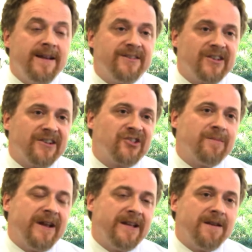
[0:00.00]
It's
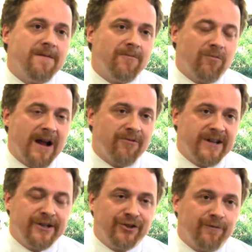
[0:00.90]
estimated around
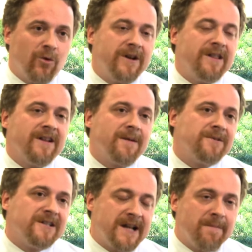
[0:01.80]
age 40 that up
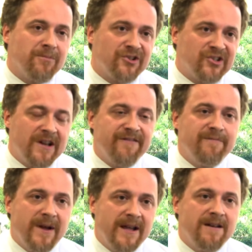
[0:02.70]
to 10% of
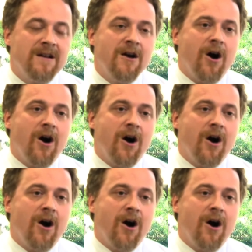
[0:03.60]
men